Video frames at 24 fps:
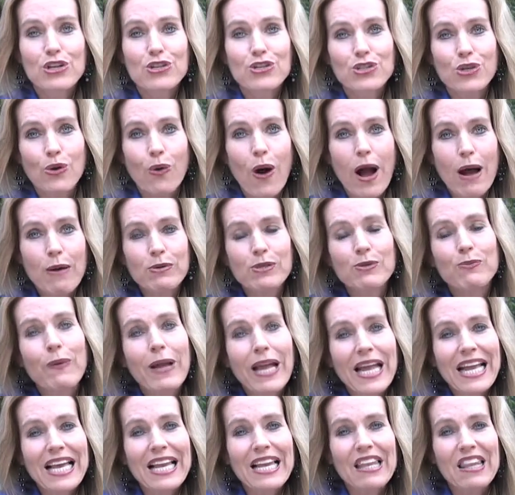So I was
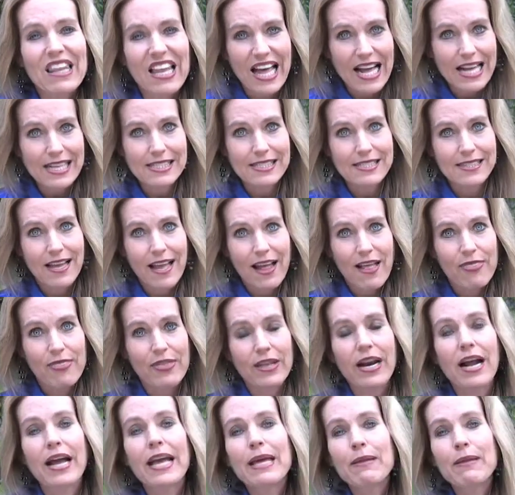paying less than I